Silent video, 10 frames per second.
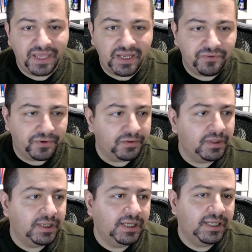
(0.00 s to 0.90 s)

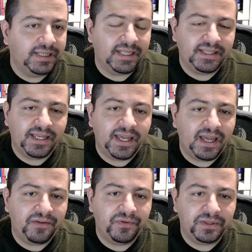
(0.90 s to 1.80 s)
thankful that they
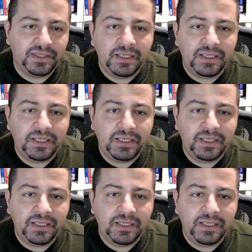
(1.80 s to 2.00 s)
have